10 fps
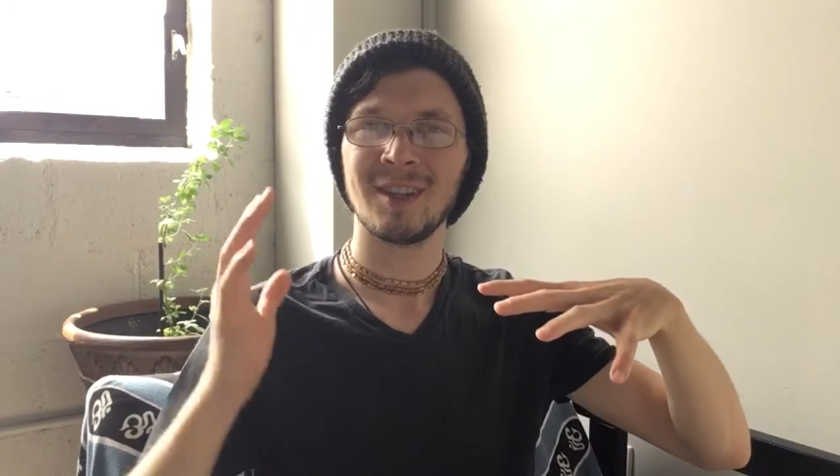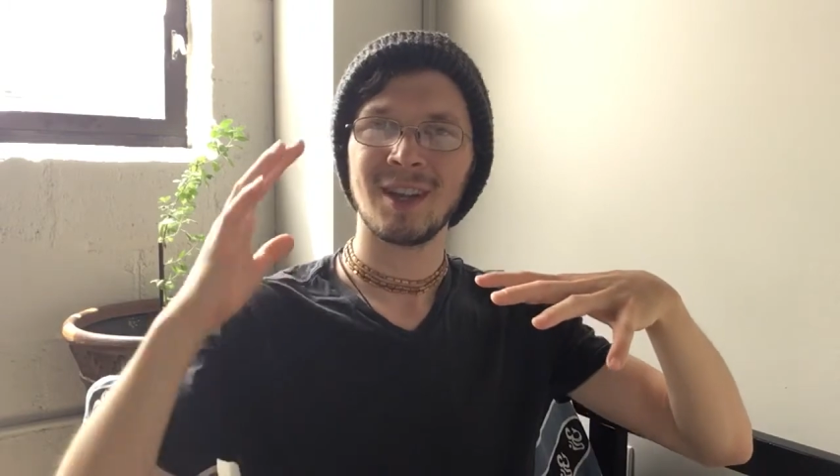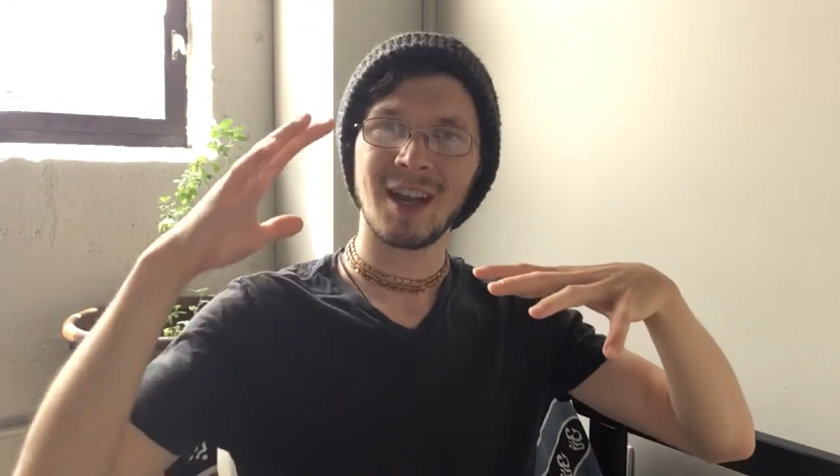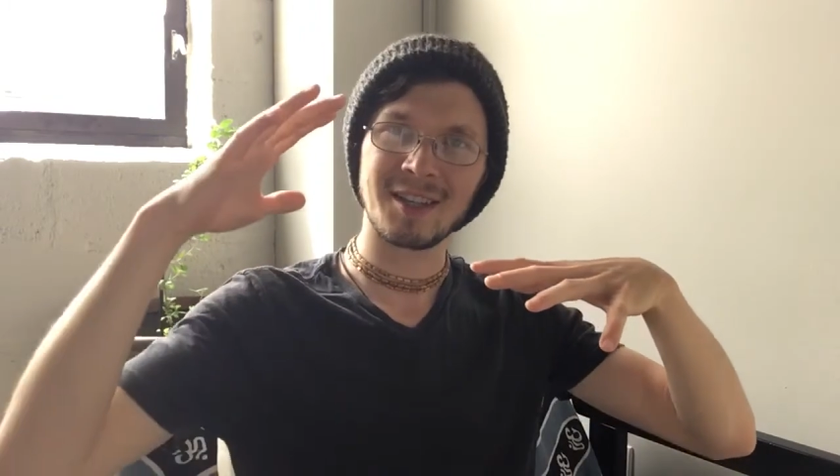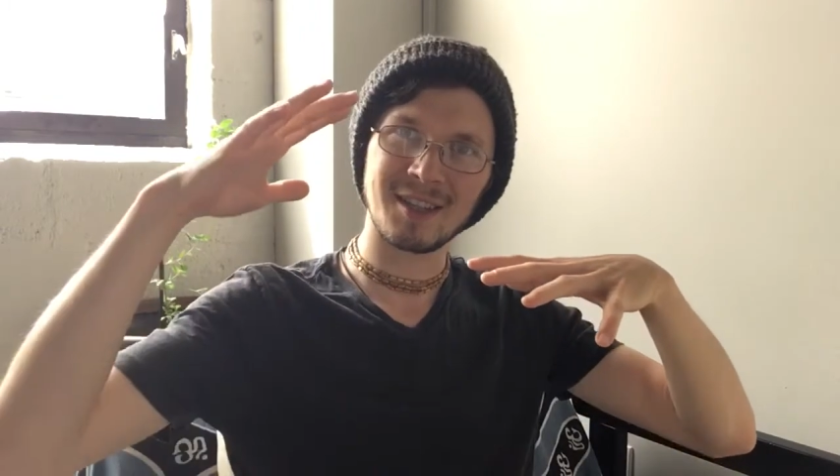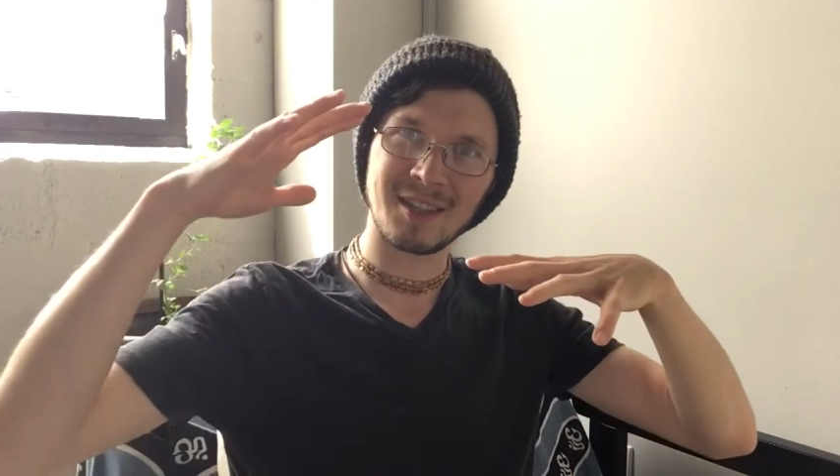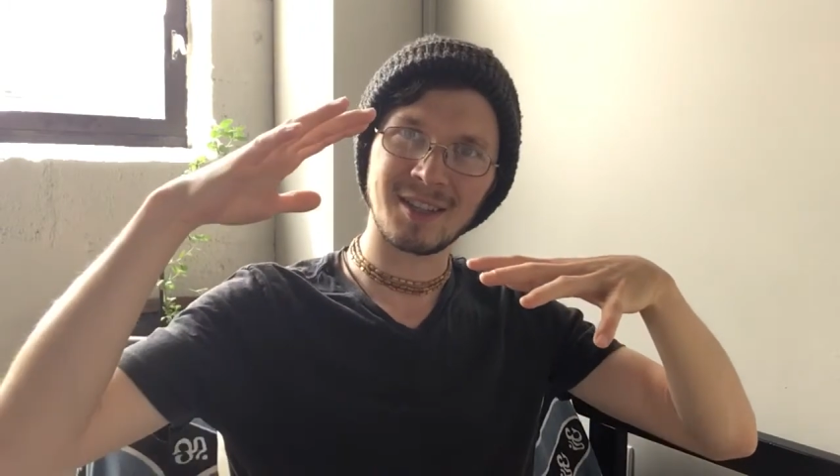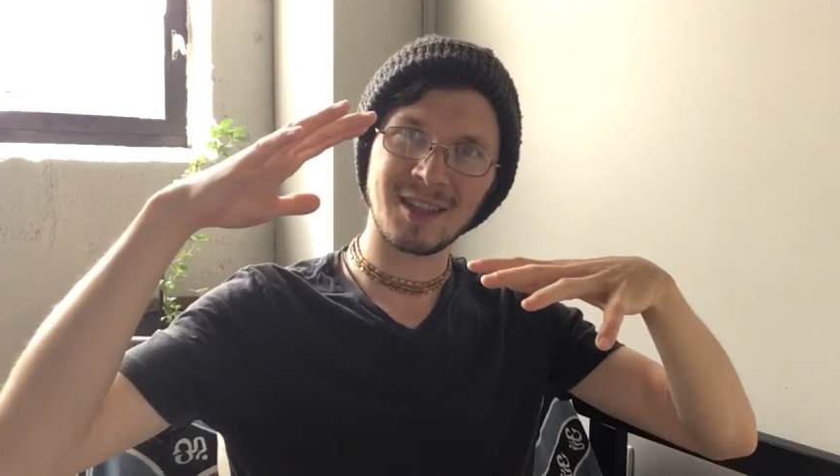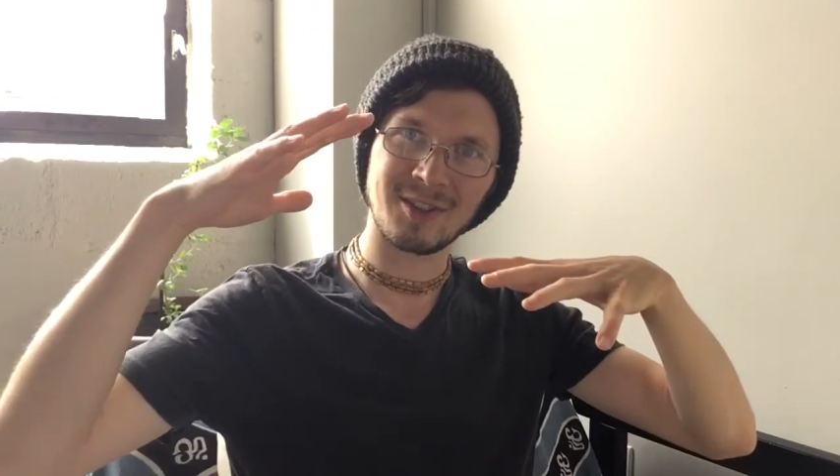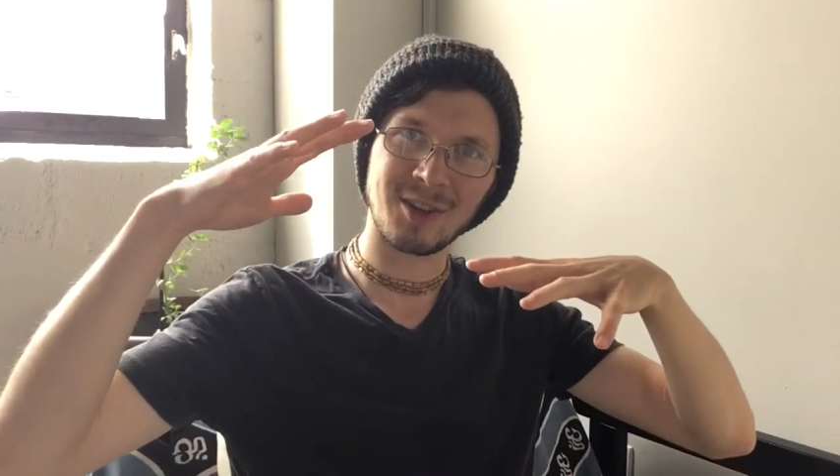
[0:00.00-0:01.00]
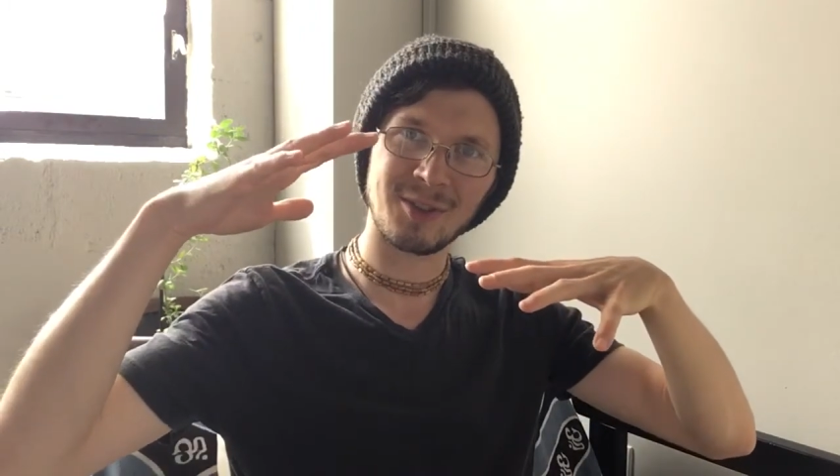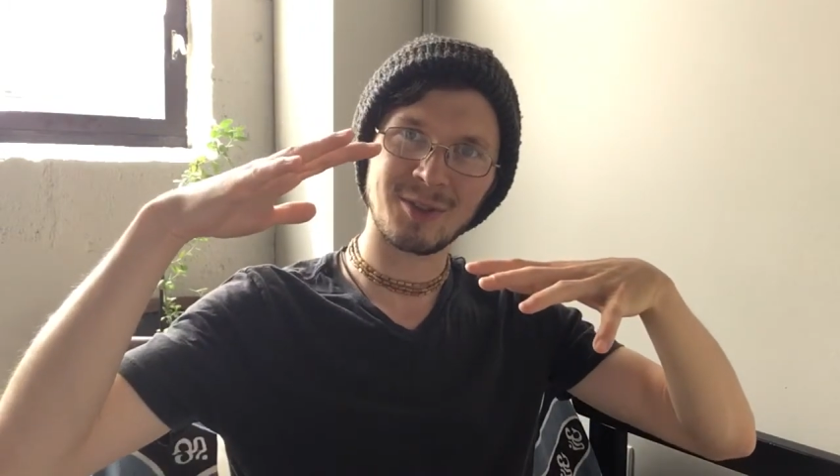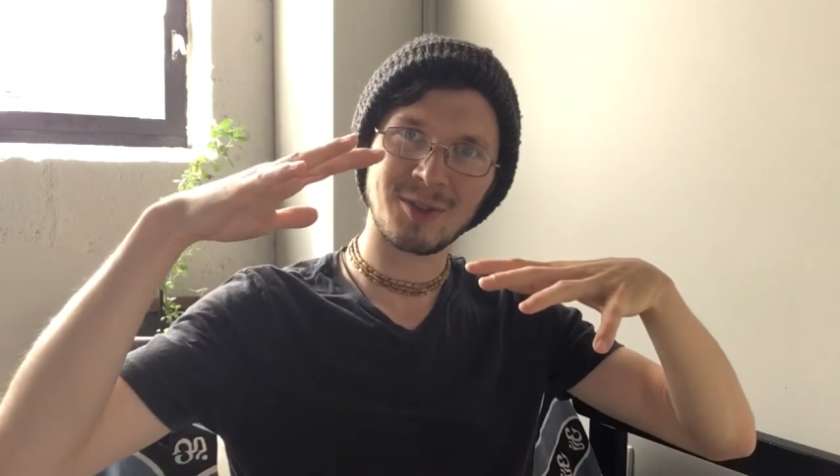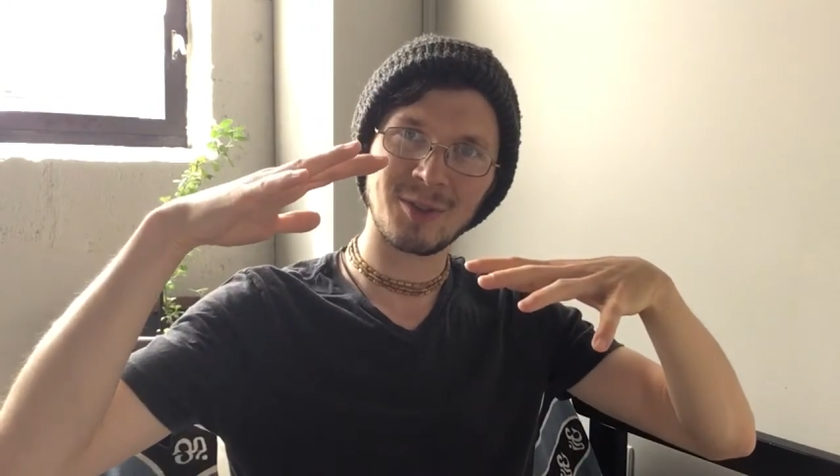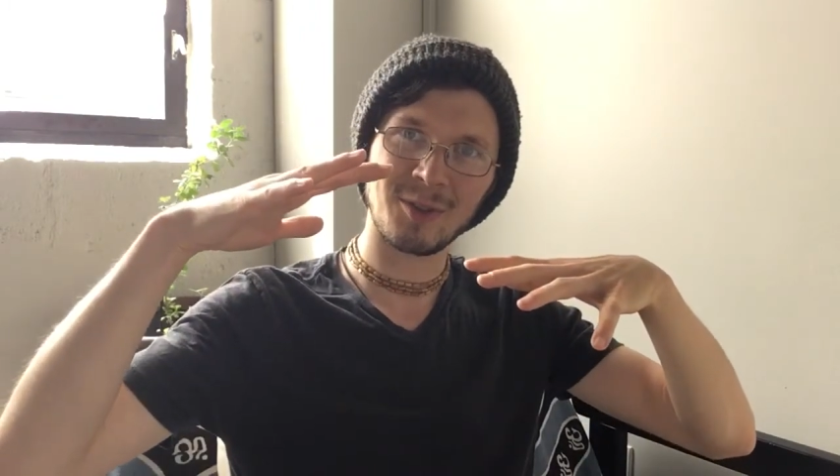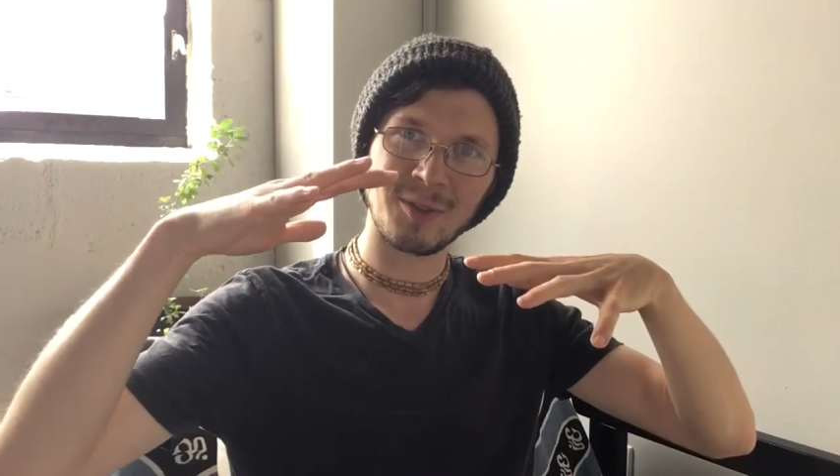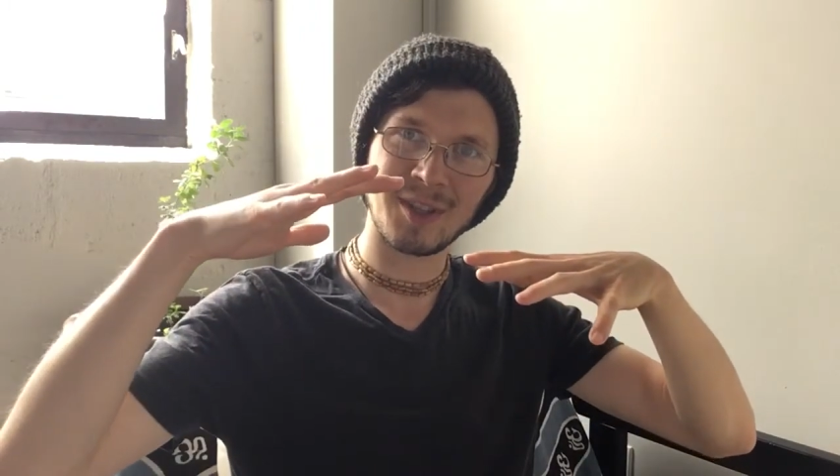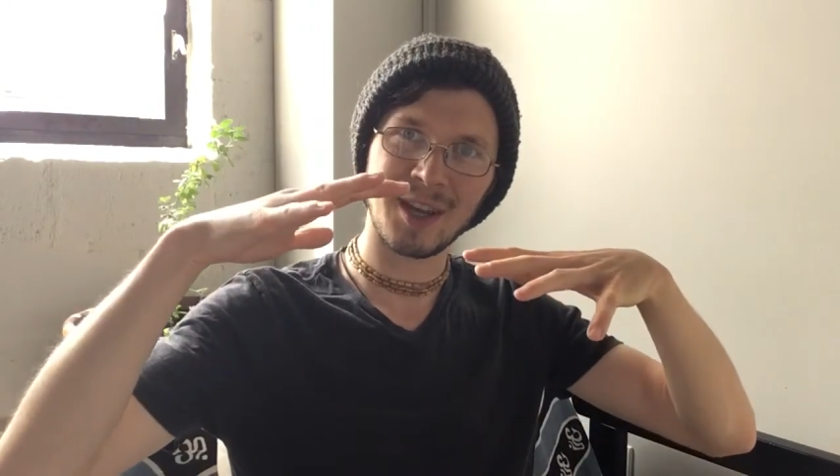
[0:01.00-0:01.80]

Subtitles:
as these eternal souls